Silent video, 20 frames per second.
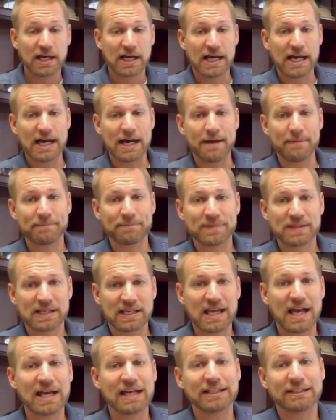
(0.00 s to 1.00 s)

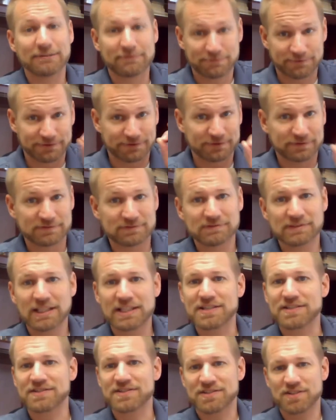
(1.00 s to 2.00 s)
kind of
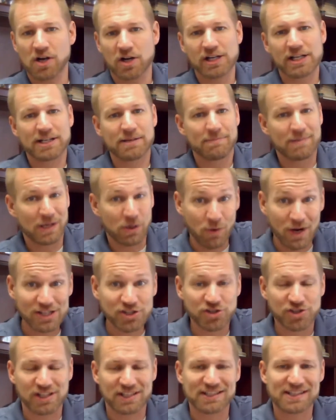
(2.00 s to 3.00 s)
is starting to be questioned.